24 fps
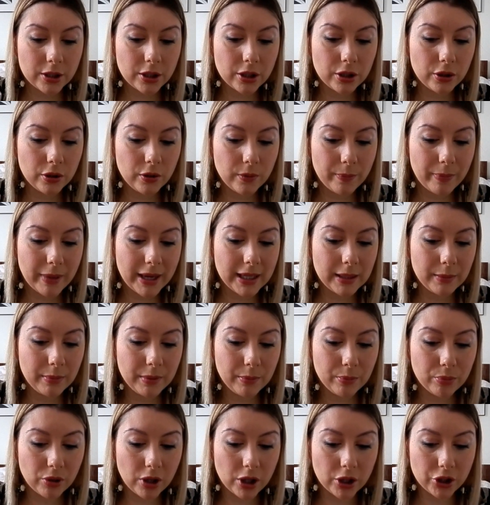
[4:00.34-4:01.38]
two baby
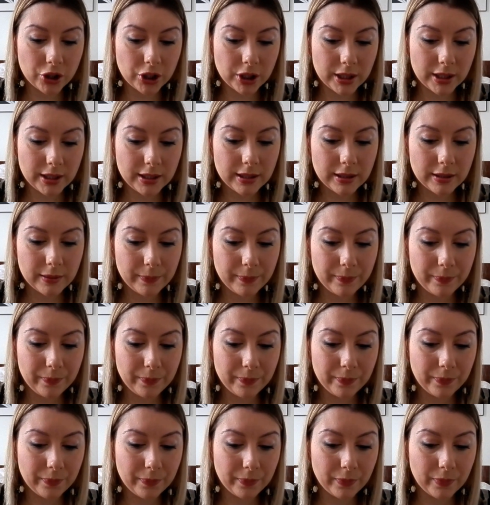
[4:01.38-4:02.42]
brushes.
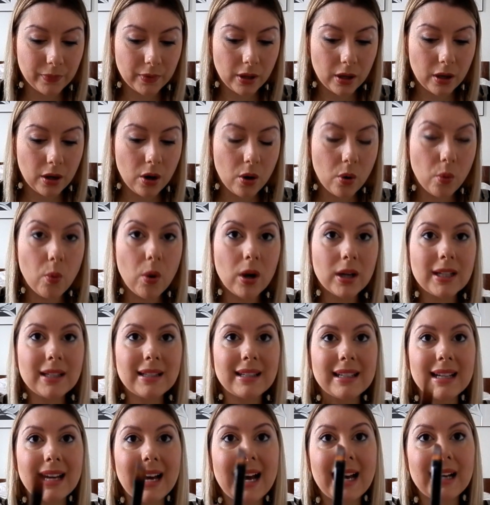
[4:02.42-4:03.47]
One is
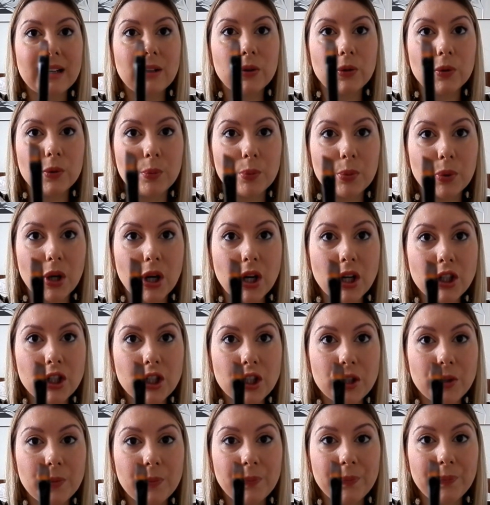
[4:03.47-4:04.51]
an angled
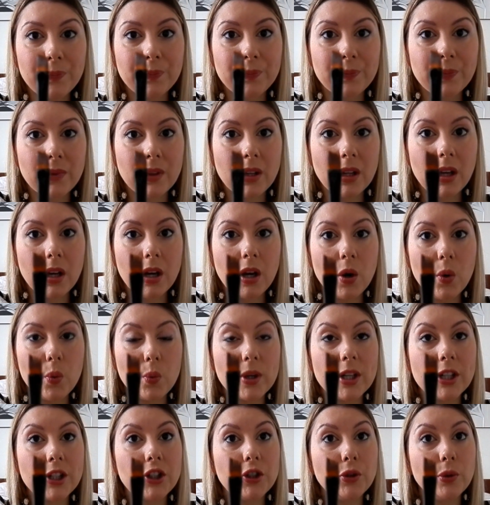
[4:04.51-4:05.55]
brush,
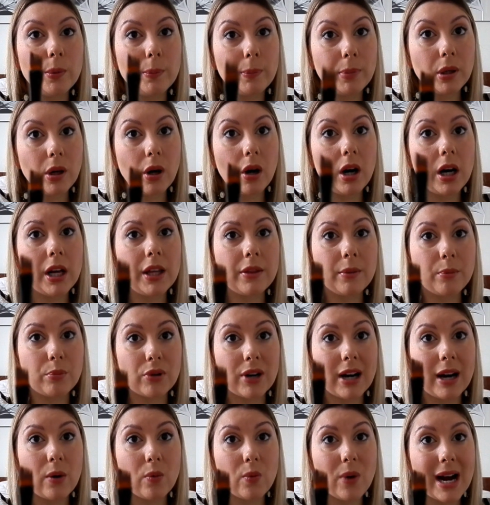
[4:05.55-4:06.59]
which you apply the
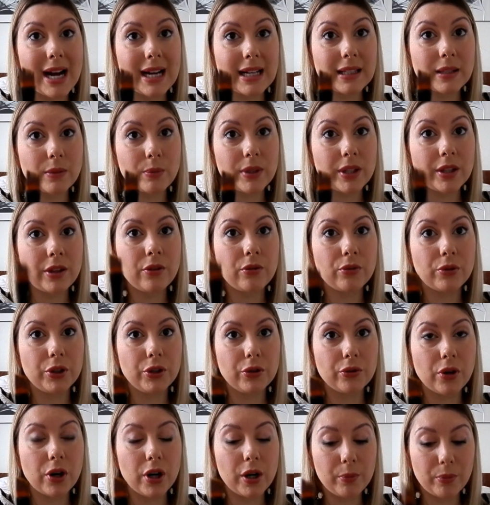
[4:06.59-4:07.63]
brow wax with through
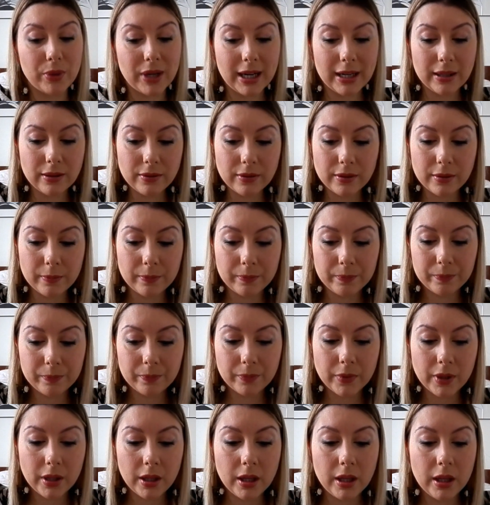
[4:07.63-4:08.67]
your eyebrows.
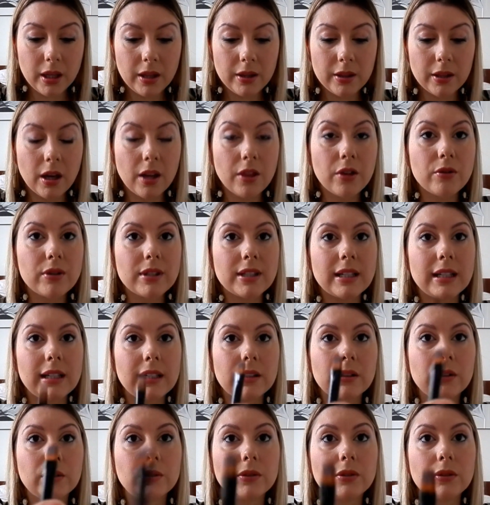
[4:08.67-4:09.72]
The other is a
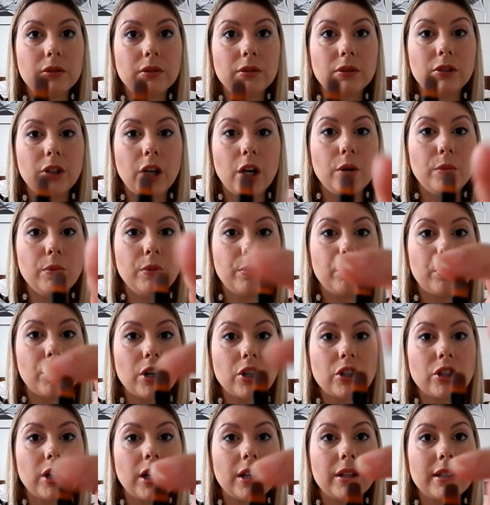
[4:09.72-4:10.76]
little domed
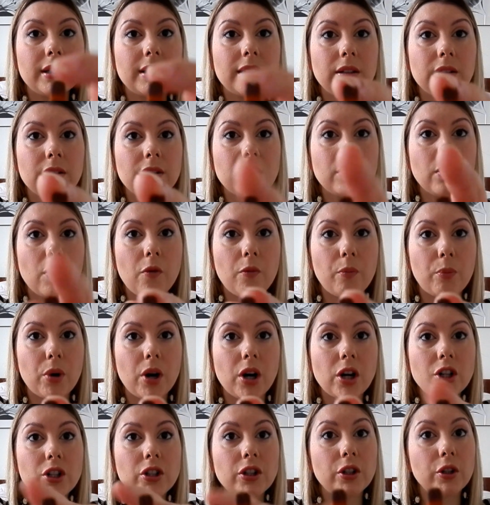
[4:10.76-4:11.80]
brush like this, a little soft
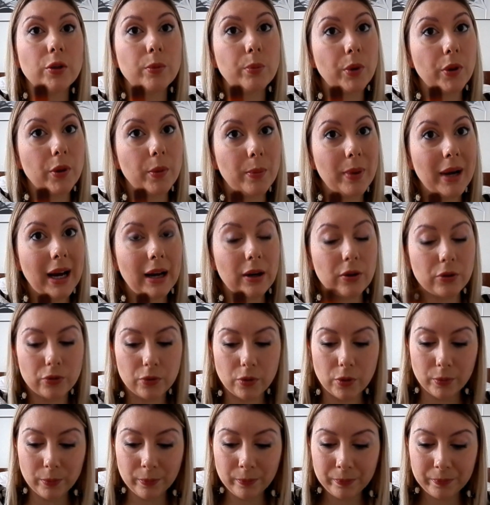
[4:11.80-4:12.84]
brush that you put the powder
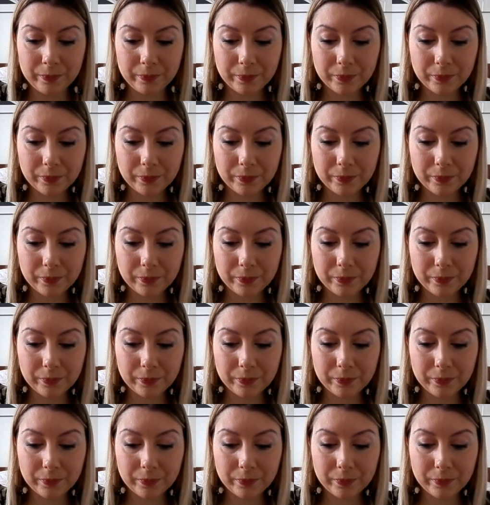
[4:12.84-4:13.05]
on.